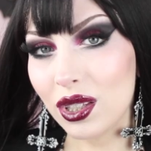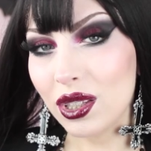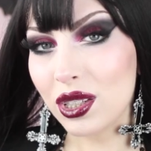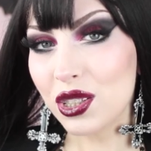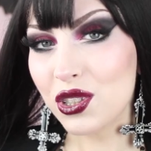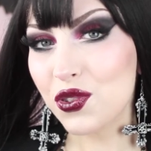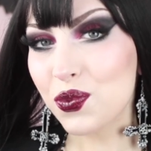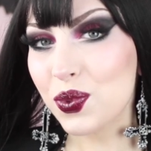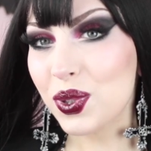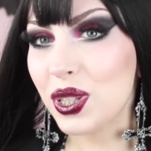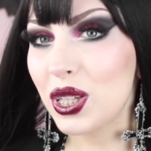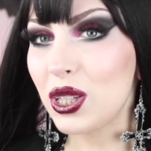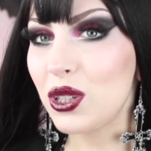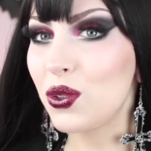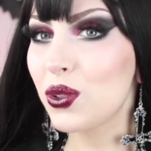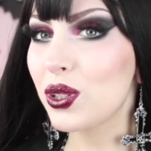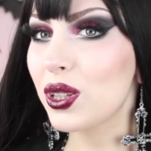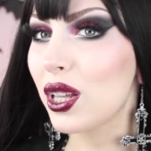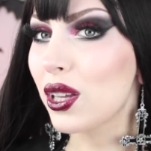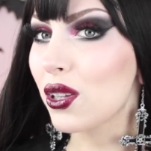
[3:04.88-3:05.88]
Here's what they
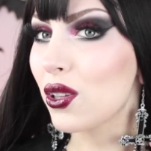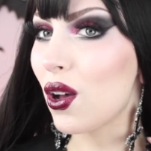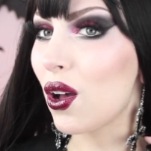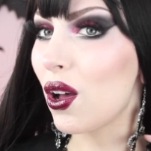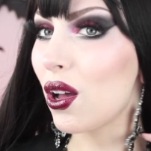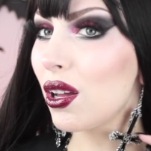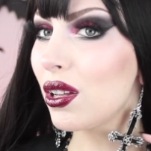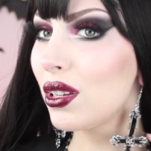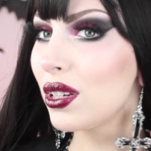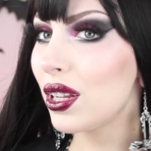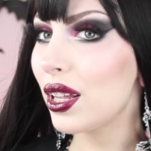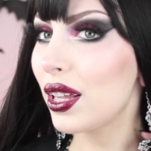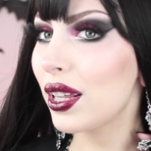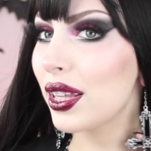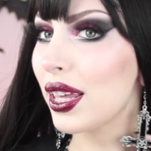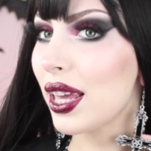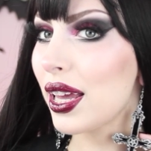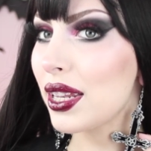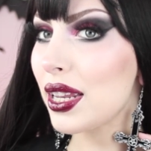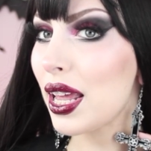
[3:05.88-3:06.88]
look like on.
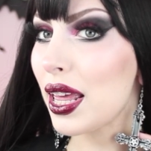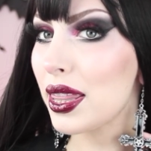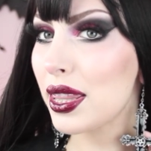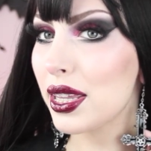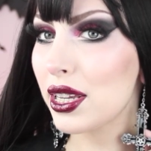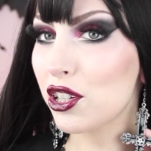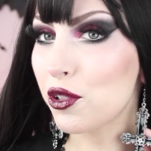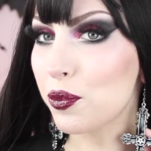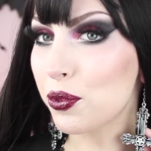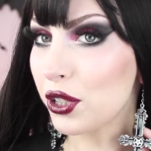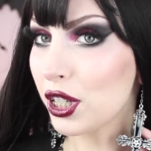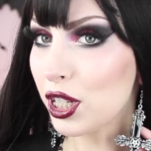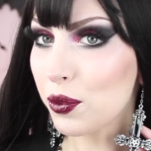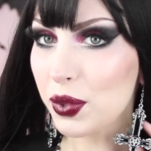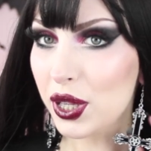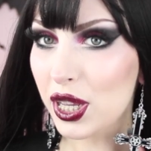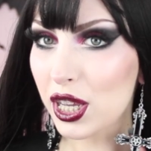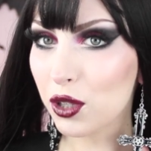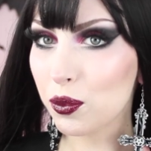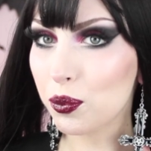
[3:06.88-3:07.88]
Again, they are pretty
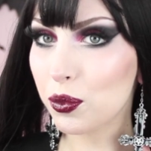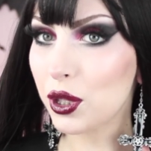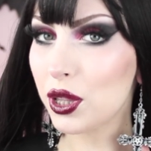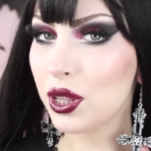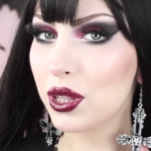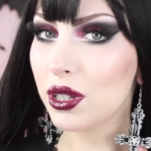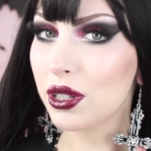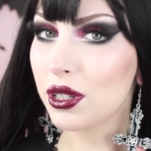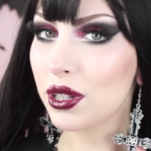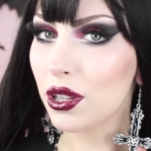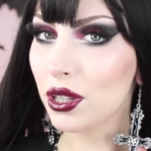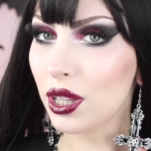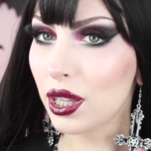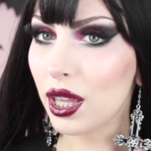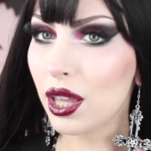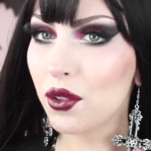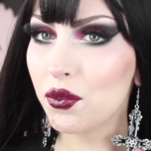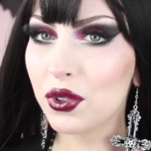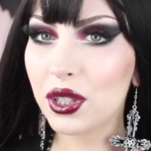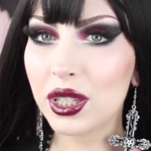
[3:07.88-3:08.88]
big, but they're not
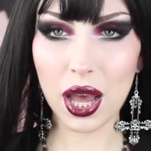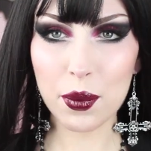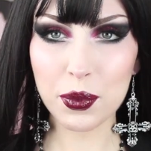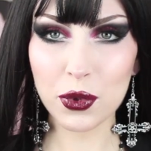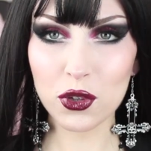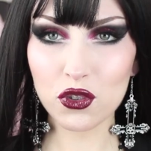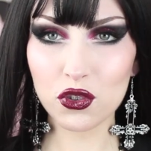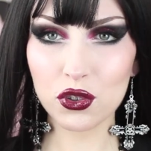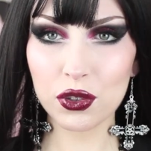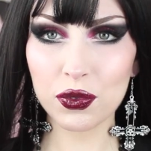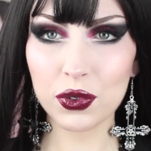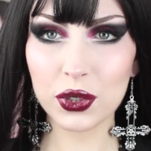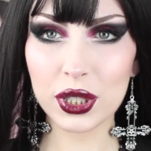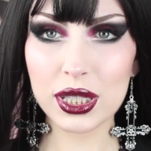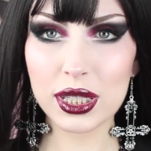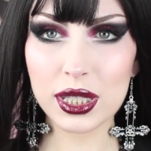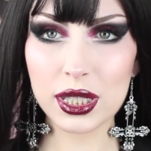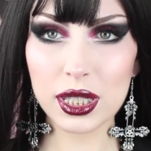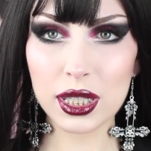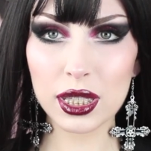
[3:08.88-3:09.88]
heavy. I'm not sure if you
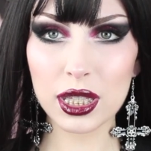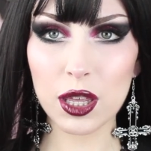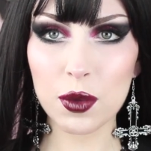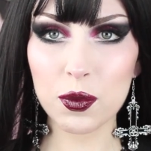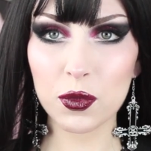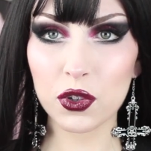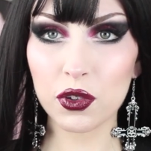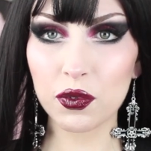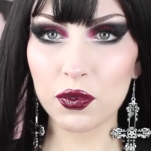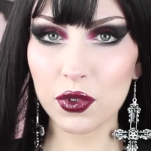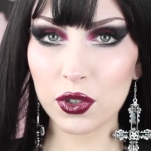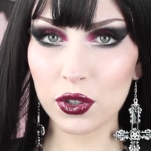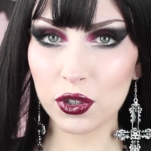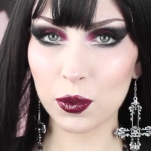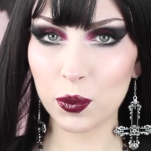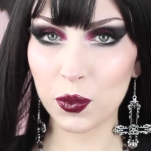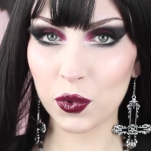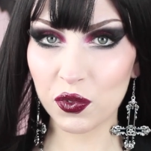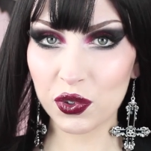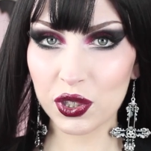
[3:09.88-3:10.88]
can see them or if
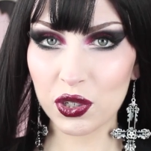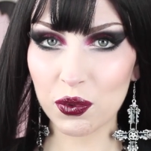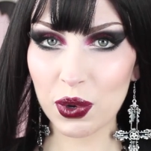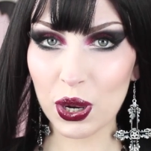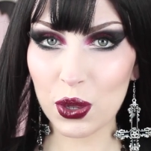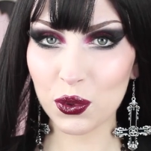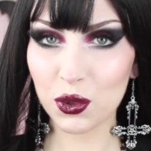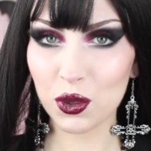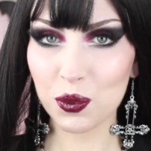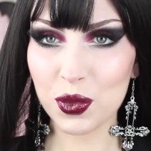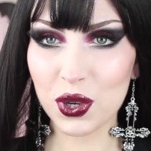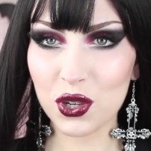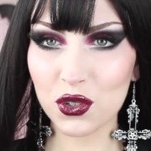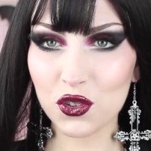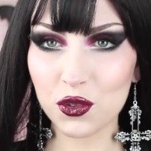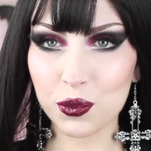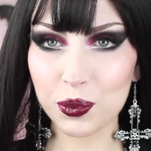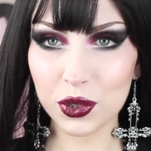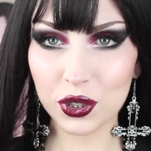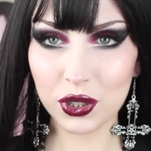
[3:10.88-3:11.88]
they're moving around too
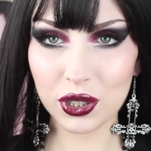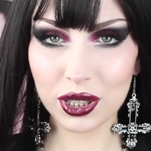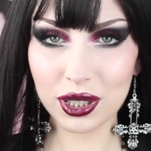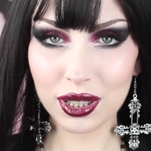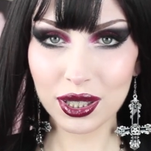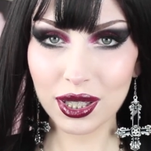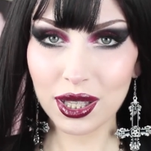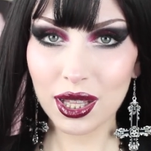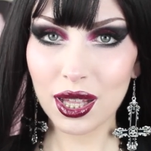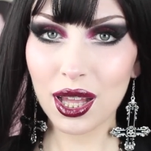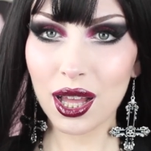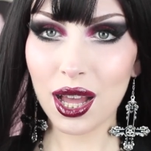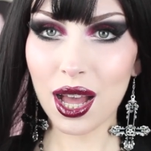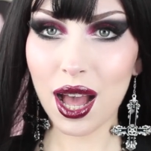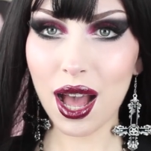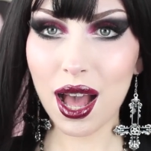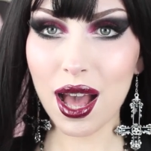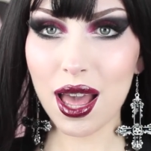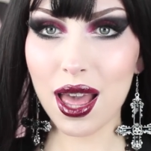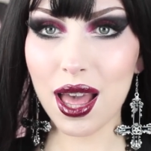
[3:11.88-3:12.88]
much, but
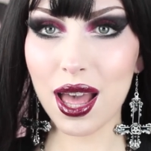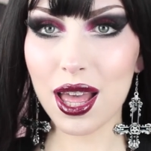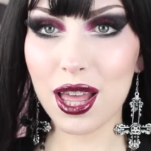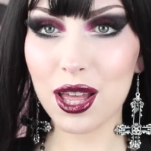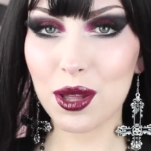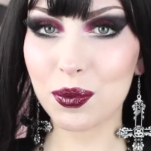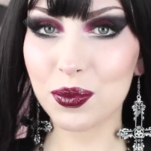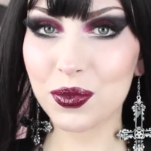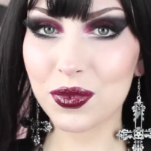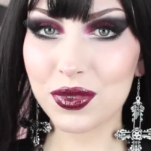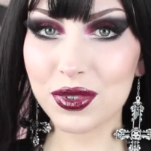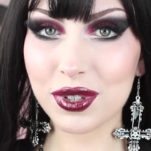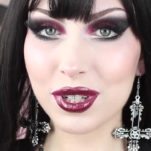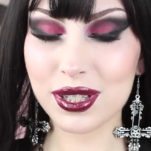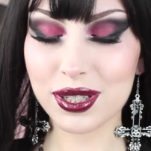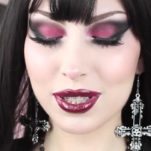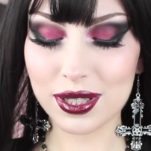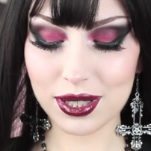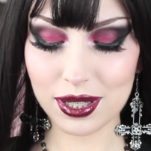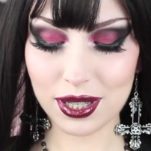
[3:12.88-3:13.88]
I am
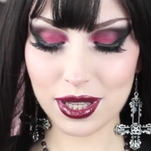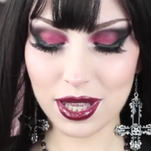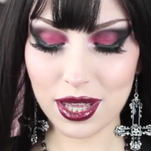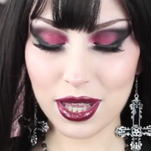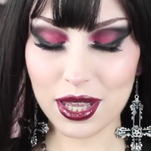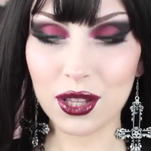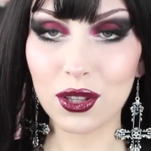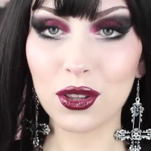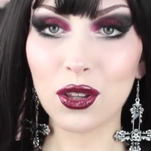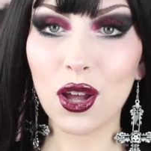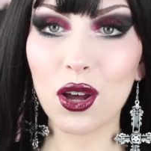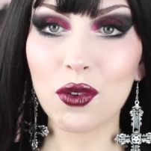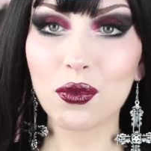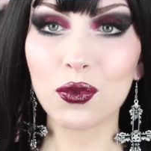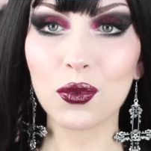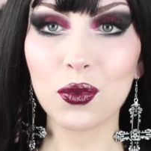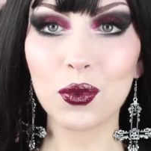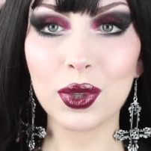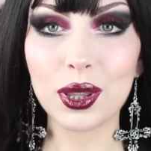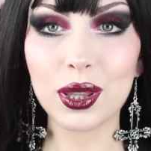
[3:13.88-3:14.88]
just in
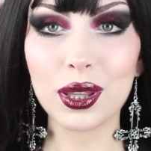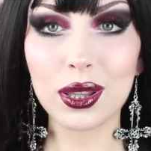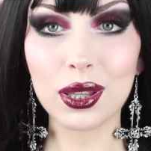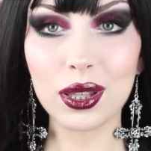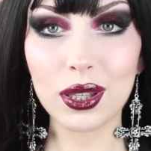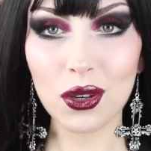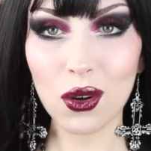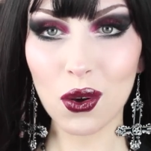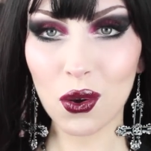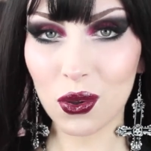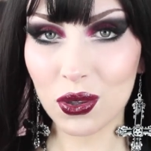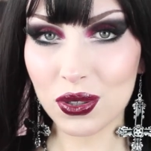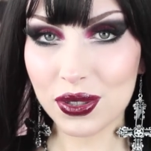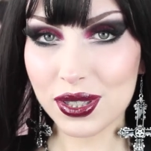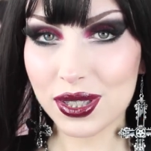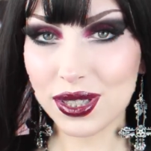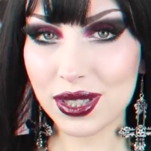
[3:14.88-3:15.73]
love with the whole